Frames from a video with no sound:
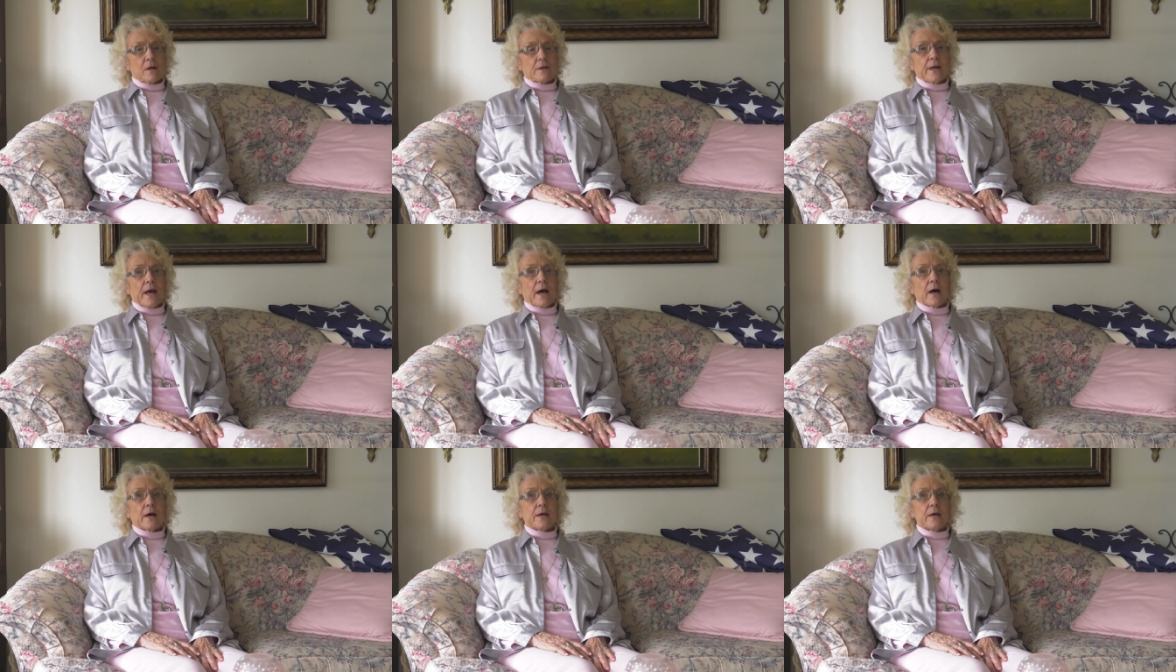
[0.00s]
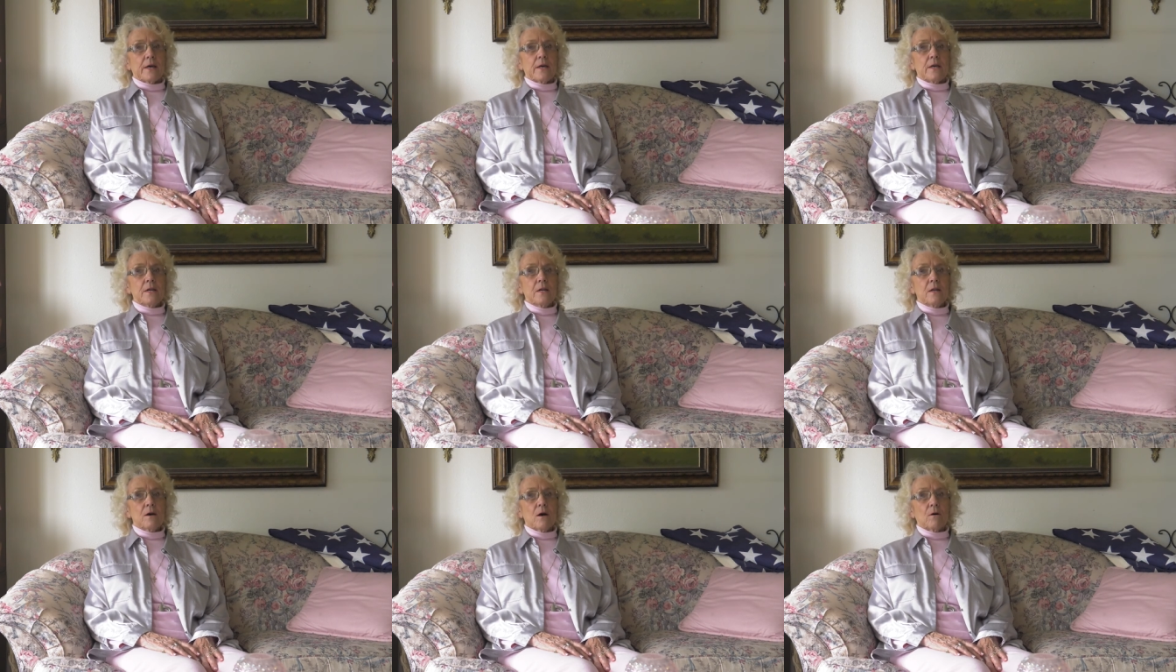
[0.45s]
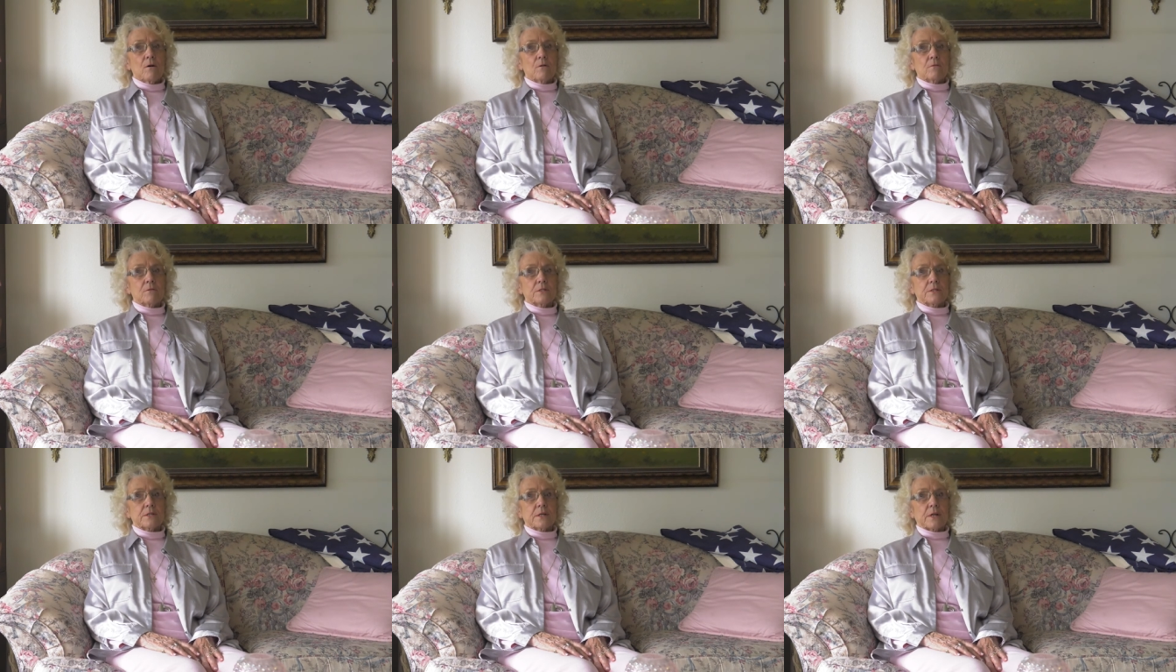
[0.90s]
now he
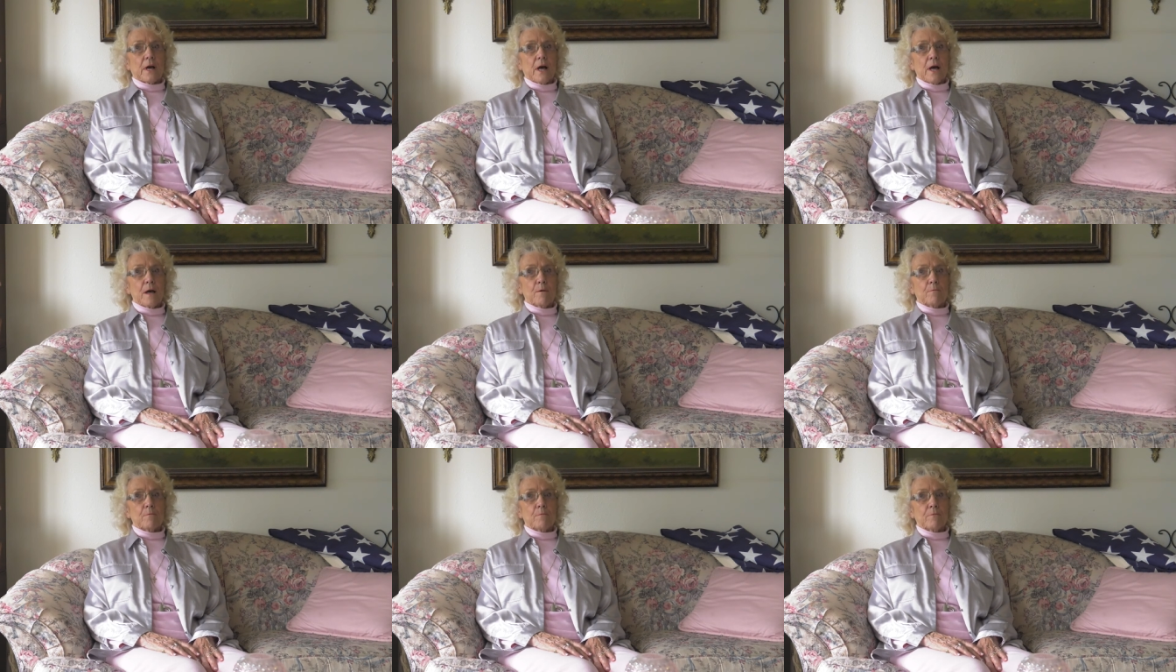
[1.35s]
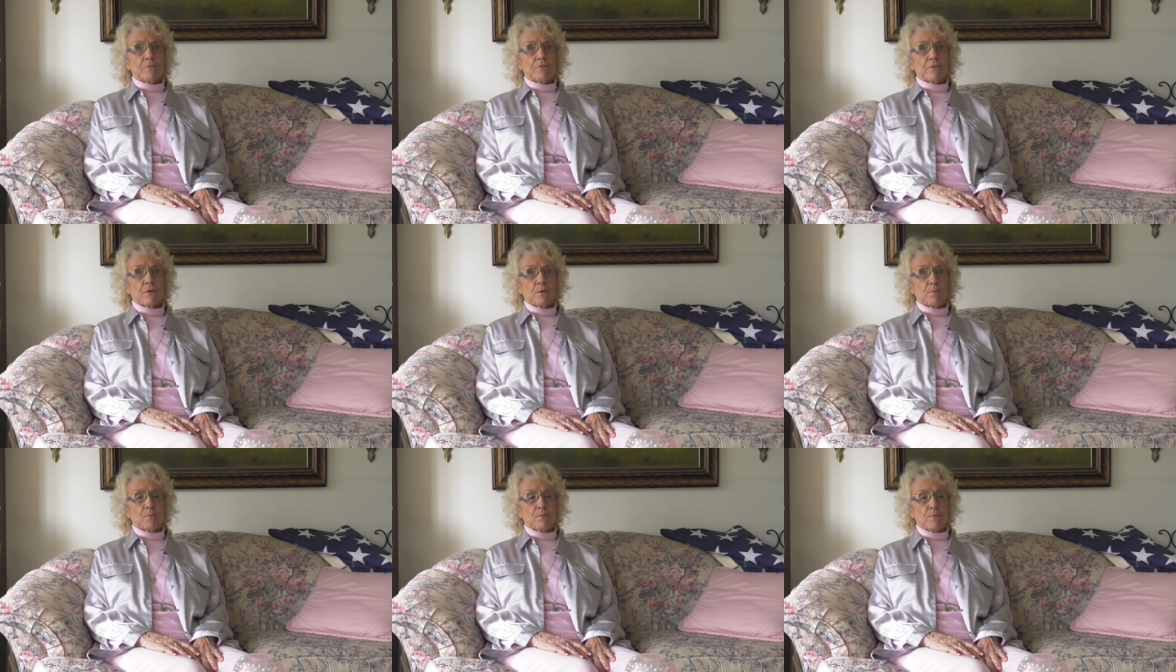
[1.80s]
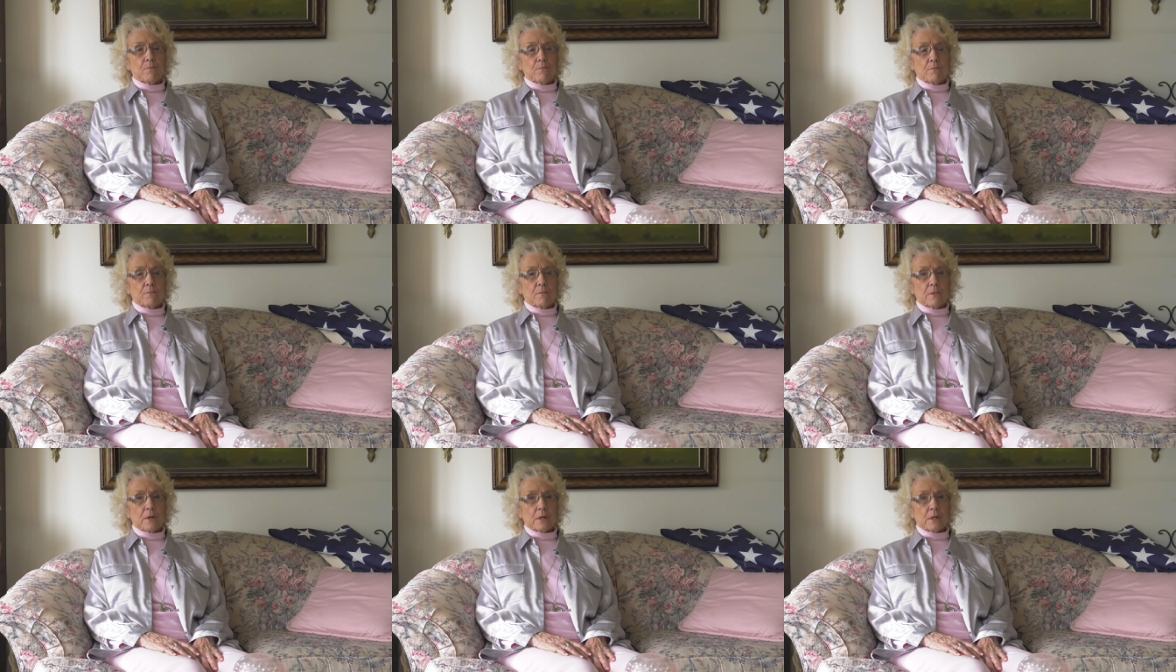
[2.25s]
knows that I'm
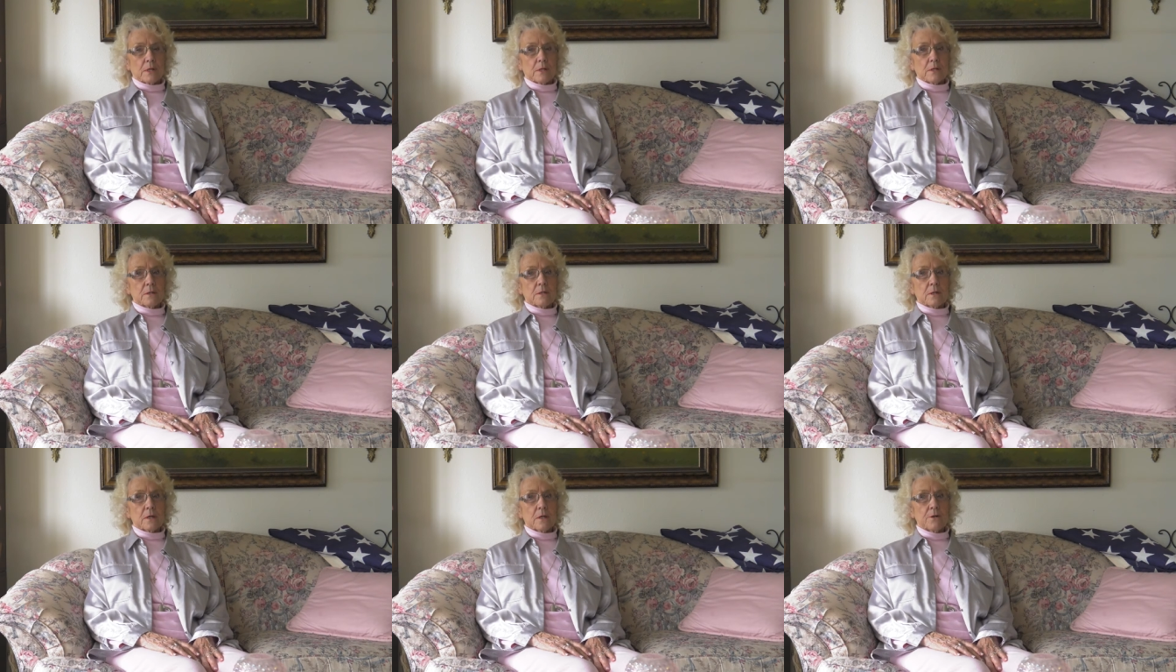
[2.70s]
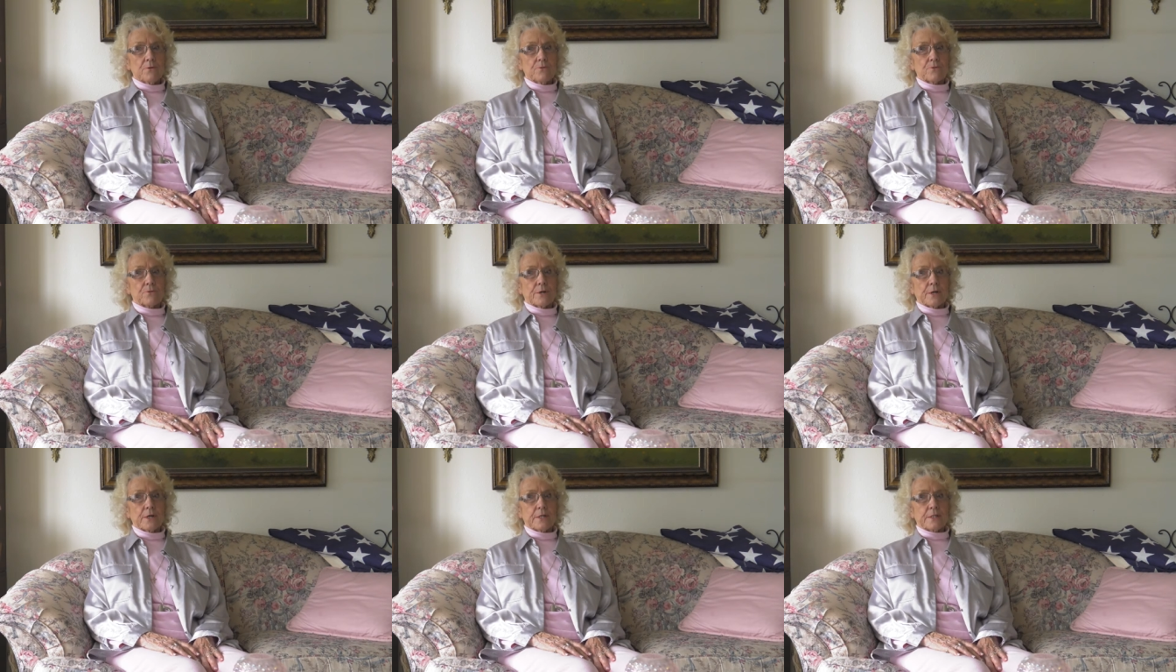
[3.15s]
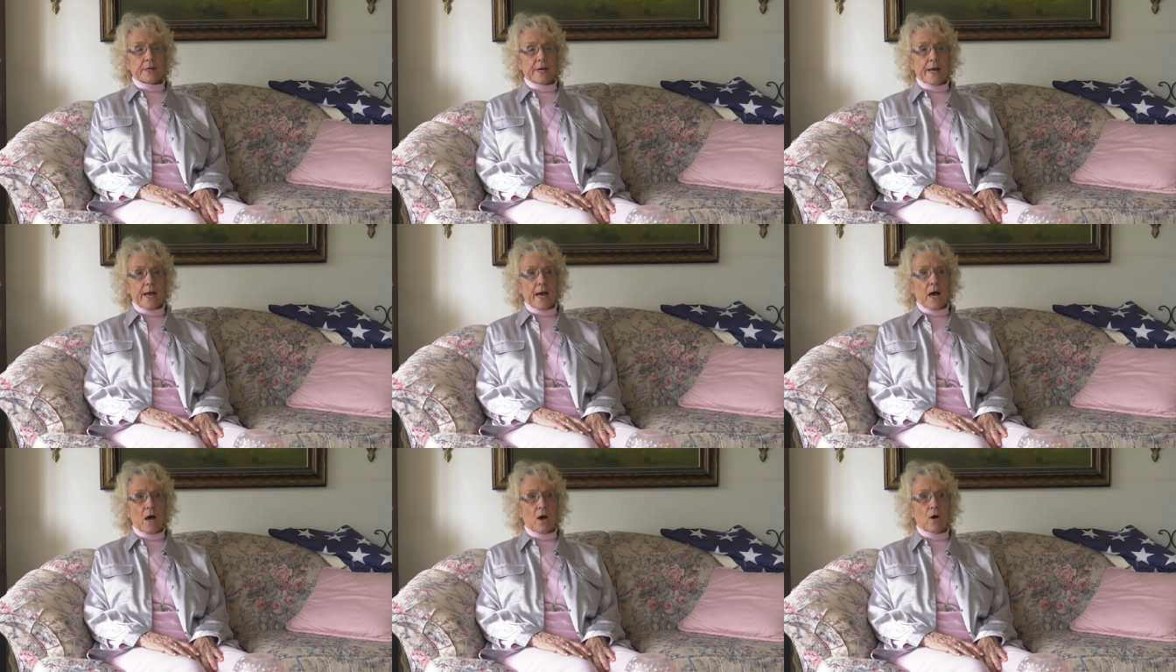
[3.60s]
from a little country
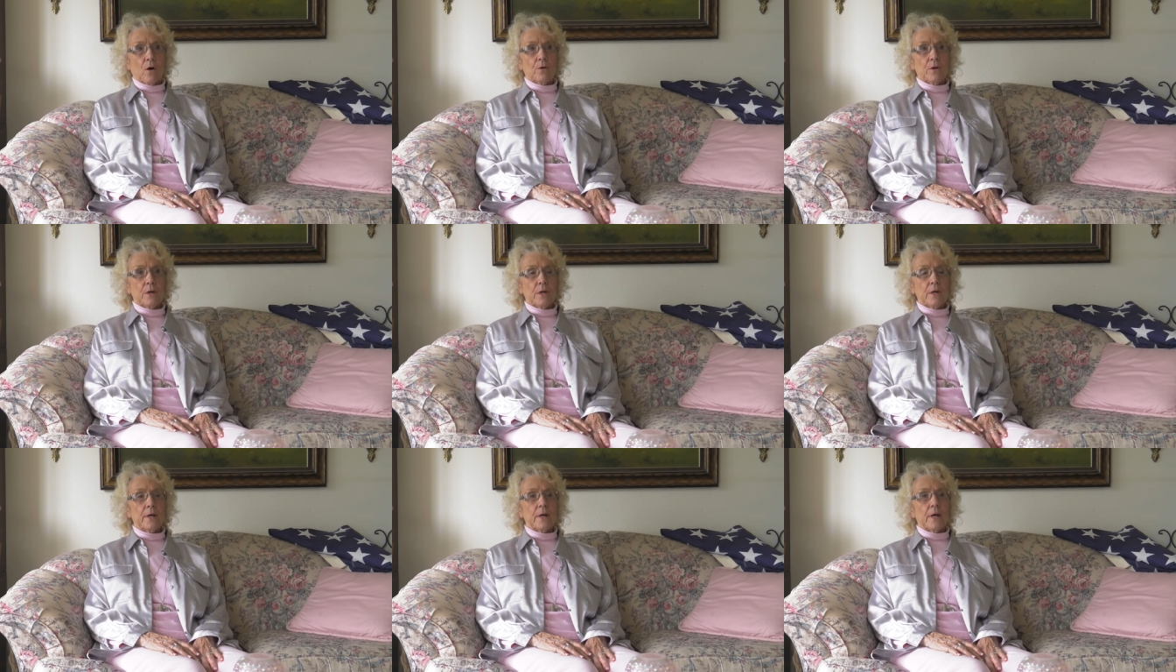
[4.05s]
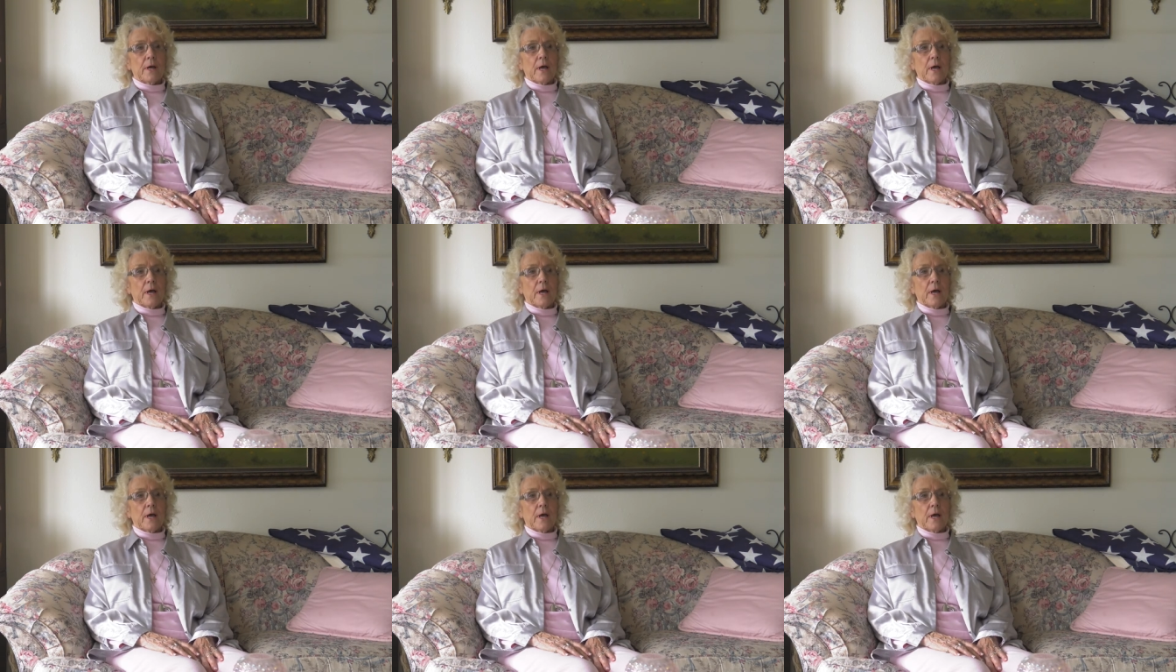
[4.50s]
town,